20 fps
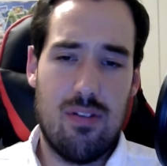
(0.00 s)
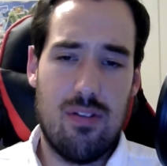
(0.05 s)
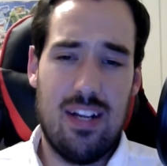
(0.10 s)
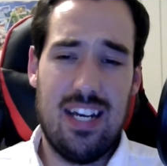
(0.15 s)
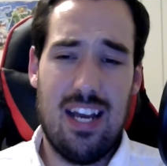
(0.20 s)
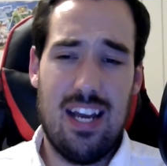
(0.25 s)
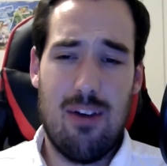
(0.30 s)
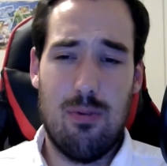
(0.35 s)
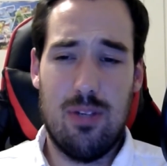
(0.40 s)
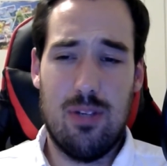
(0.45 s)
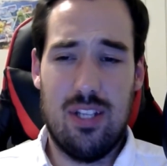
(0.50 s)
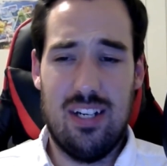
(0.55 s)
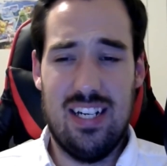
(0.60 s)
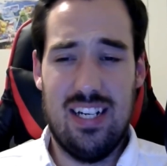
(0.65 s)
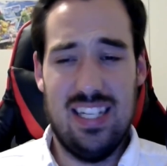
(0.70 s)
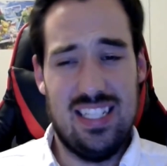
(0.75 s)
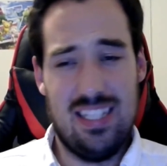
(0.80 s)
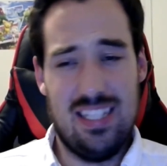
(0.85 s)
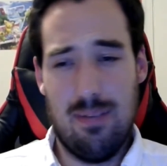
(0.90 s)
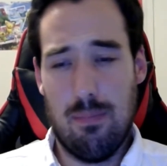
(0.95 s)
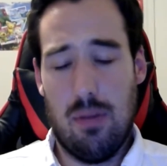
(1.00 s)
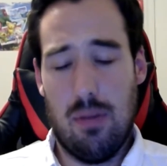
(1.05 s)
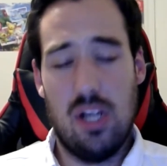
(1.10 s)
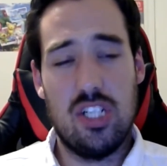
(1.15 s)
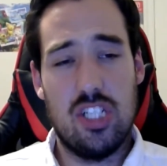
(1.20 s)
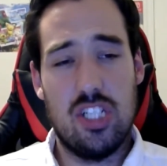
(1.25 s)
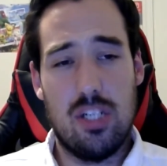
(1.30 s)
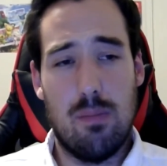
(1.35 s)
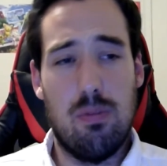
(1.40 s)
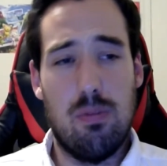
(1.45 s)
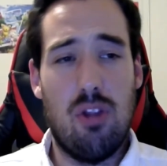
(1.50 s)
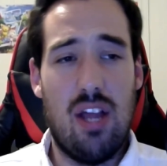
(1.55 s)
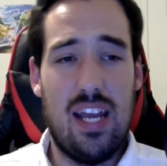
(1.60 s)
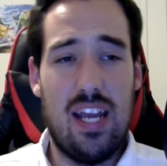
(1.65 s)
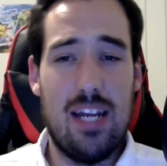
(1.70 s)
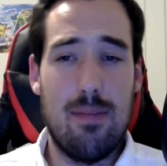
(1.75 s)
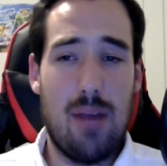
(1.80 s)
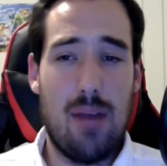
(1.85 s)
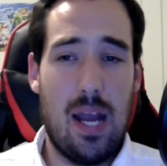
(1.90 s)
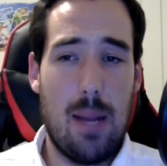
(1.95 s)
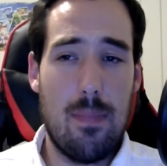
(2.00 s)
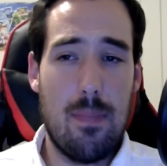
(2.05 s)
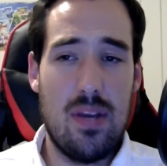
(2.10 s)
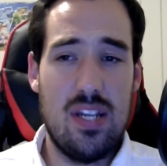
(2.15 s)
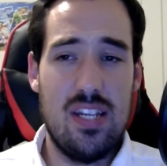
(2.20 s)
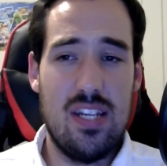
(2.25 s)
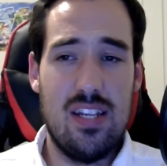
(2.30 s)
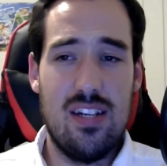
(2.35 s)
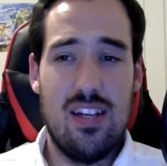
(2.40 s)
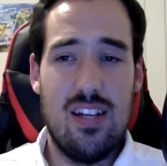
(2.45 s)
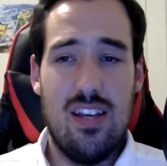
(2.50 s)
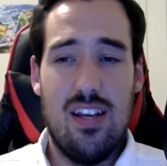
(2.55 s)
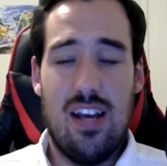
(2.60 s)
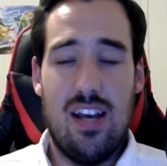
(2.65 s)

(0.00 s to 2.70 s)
right now where there isn't much to play in my opinion.